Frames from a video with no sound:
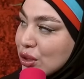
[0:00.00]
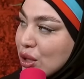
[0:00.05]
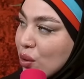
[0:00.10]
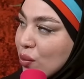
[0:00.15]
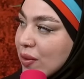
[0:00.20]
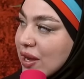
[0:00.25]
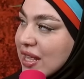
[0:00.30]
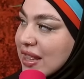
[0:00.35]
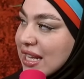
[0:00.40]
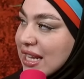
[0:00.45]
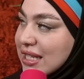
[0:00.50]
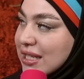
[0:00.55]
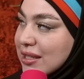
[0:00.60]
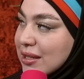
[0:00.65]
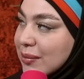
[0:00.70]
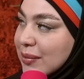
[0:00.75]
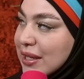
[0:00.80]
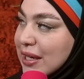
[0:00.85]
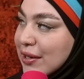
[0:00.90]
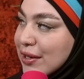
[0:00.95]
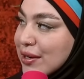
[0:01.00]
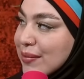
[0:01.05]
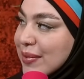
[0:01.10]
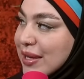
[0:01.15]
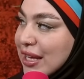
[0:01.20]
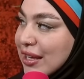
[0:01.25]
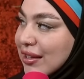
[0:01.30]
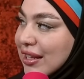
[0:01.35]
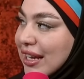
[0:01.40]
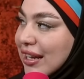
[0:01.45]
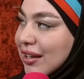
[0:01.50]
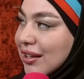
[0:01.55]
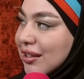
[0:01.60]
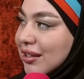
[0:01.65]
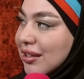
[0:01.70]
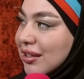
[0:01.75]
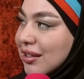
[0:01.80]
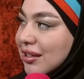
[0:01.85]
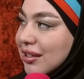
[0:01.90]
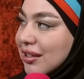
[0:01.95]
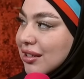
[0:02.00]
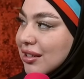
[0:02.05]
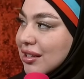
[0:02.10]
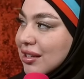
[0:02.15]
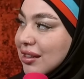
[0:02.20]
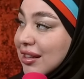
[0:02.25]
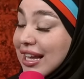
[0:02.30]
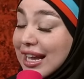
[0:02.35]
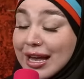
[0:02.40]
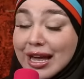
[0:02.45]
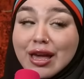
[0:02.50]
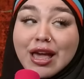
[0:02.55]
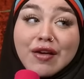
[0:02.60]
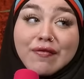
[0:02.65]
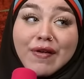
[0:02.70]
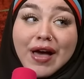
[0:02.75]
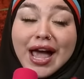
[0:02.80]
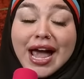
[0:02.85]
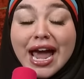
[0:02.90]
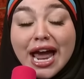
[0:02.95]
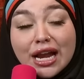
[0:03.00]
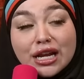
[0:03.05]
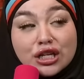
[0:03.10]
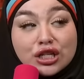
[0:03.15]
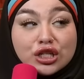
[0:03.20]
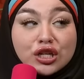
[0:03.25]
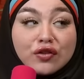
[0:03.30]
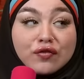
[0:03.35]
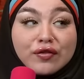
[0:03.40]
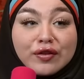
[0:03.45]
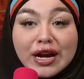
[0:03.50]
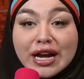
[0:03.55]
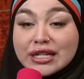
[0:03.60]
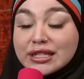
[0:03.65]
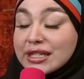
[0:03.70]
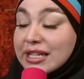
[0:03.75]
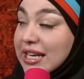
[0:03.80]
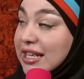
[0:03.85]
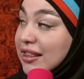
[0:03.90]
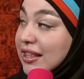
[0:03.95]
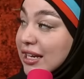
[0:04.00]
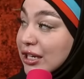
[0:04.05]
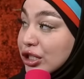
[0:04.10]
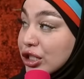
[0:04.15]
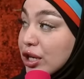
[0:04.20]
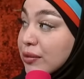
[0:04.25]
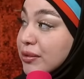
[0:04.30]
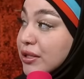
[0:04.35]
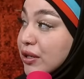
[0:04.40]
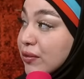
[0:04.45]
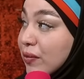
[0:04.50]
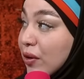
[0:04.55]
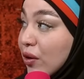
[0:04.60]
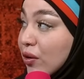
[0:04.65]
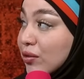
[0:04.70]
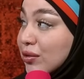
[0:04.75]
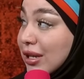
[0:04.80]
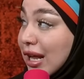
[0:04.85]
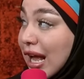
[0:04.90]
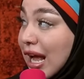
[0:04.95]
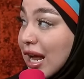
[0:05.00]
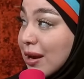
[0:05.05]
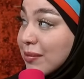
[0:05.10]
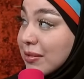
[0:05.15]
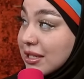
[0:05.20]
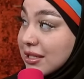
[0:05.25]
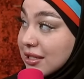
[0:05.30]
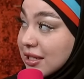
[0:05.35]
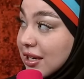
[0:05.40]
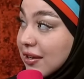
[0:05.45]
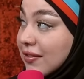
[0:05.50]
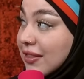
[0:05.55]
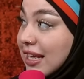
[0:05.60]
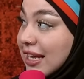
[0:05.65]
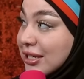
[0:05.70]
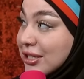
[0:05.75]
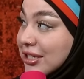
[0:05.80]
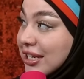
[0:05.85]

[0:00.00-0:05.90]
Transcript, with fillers: no way that's something going to be like like if I had silver ass teeth like Gypsy Rose, I'd be sick of that he,